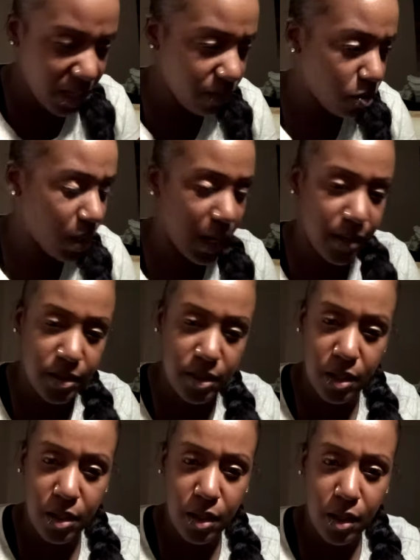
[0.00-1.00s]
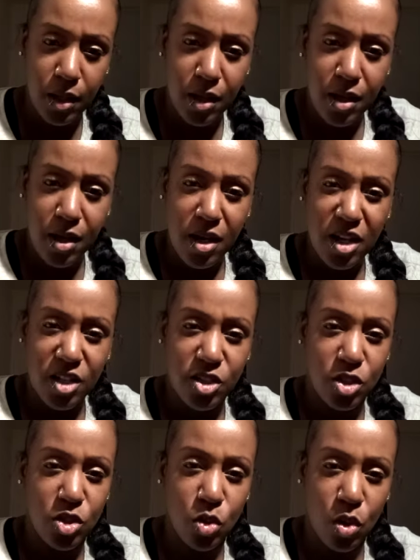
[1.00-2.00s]
I give you guys a
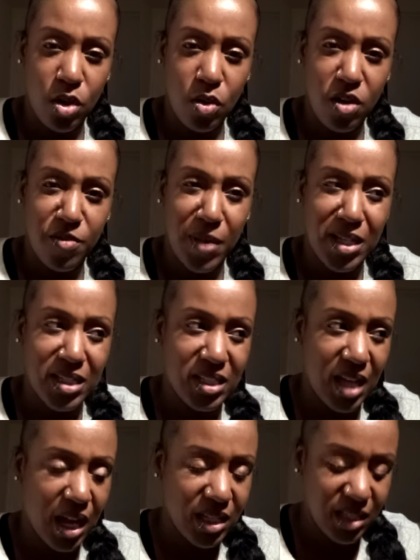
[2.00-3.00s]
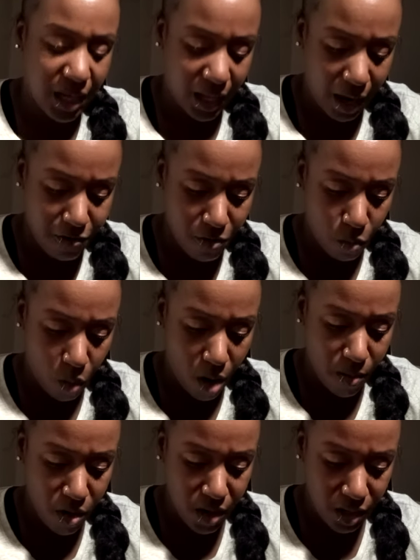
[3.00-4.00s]
tutorial of my socks that I got from
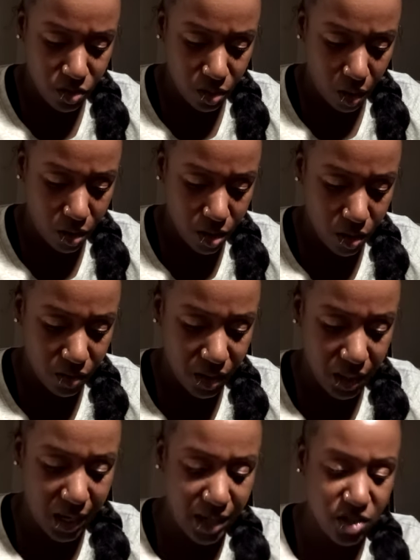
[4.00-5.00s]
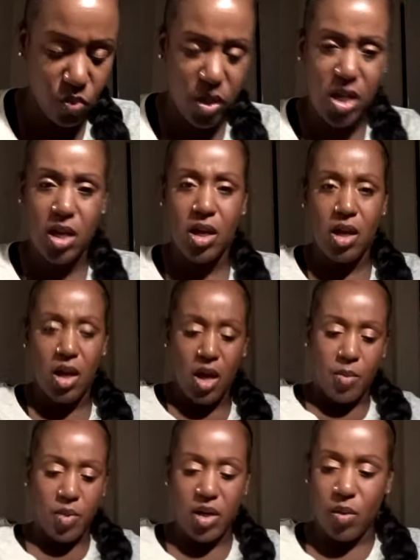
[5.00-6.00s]
Walmart not too long ago? I think last week.
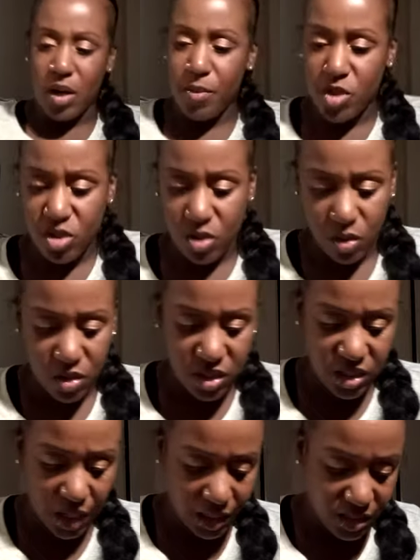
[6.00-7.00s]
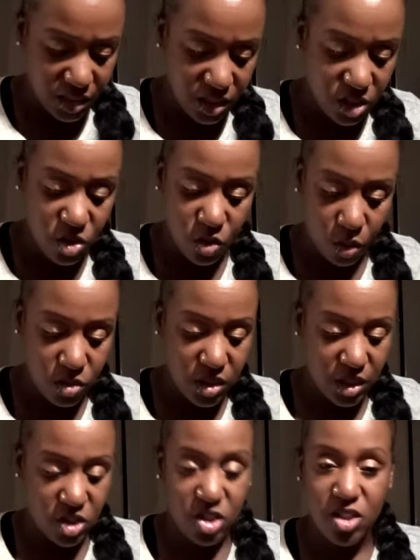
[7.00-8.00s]
But anyway, let me show you this sock. This is gross
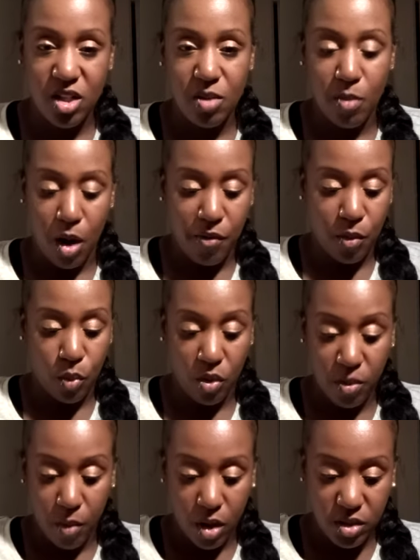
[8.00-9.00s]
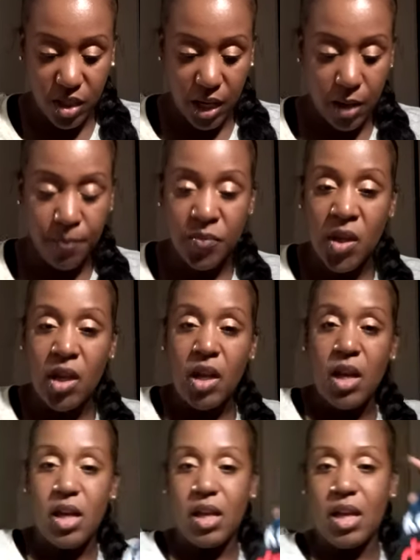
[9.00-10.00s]
because I just took them off. I wore them all day.
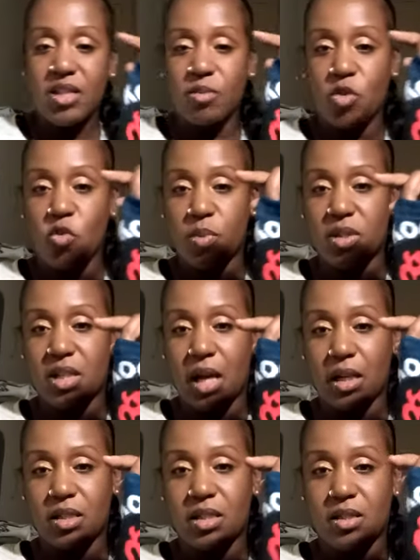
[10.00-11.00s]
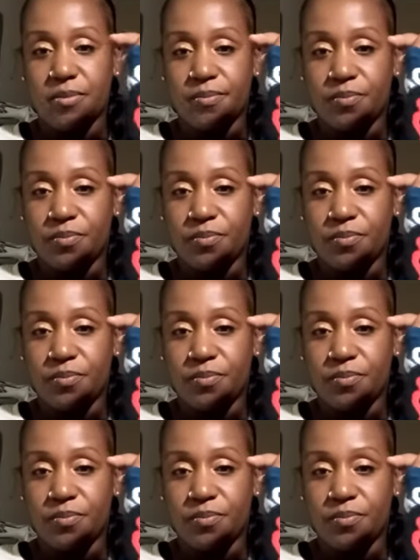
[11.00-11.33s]
I got some Koopa socks.